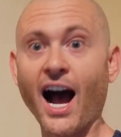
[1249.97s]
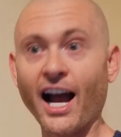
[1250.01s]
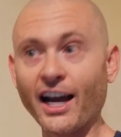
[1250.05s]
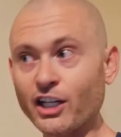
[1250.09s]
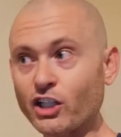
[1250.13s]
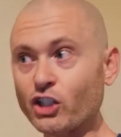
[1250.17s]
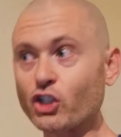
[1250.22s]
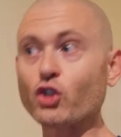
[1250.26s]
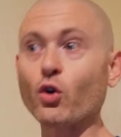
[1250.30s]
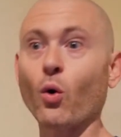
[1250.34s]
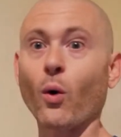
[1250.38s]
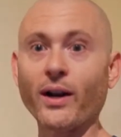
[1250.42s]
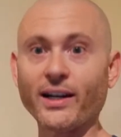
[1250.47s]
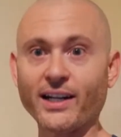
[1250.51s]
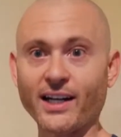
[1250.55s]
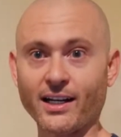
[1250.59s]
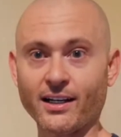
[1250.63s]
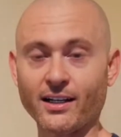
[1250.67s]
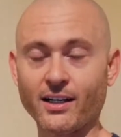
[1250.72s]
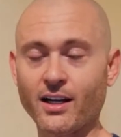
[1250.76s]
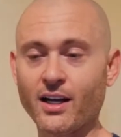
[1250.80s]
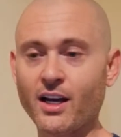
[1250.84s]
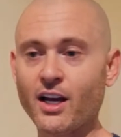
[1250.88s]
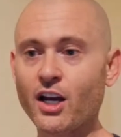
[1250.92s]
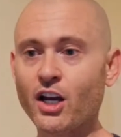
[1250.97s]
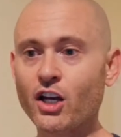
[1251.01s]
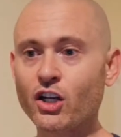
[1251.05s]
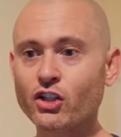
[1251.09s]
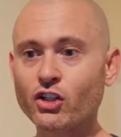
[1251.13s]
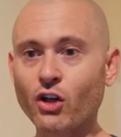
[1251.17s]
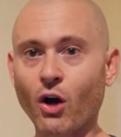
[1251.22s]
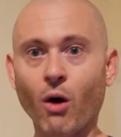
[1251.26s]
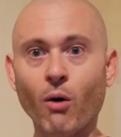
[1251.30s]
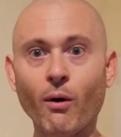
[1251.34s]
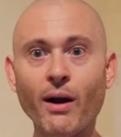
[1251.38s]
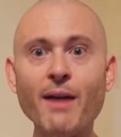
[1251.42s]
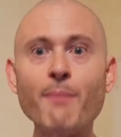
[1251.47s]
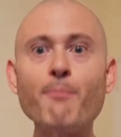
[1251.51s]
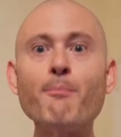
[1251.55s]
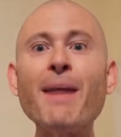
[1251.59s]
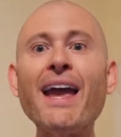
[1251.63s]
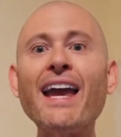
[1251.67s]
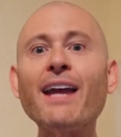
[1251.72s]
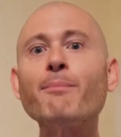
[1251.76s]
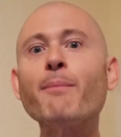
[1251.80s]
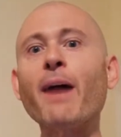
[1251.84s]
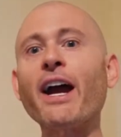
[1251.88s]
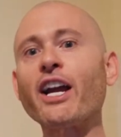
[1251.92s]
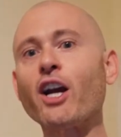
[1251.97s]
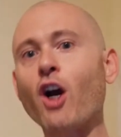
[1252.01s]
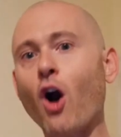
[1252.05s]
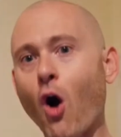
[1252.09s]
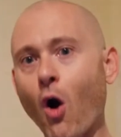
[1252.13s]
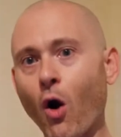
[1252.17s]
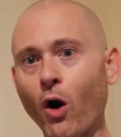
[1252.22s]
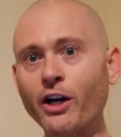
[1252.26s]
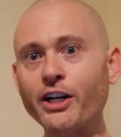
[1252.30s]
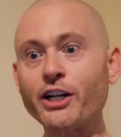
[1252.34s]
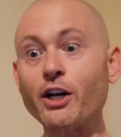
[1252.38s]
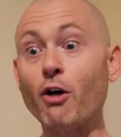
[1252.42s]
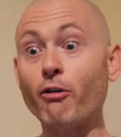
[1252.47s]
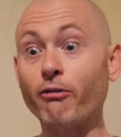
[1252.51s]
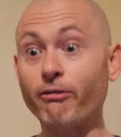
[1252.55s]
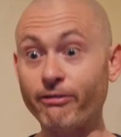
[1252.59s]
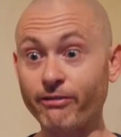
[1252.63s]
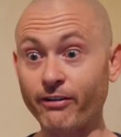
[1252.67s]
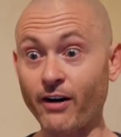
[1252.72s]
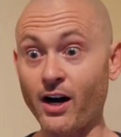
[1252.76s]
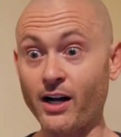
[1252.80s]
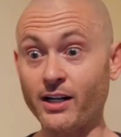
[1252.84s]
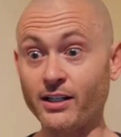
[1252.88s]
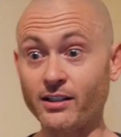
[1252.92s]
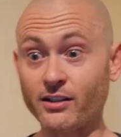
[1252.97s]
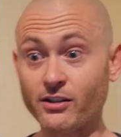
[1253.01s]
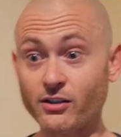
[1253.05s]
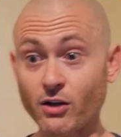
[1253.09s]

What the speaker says: I enjoyed it. So it made my cardio fun.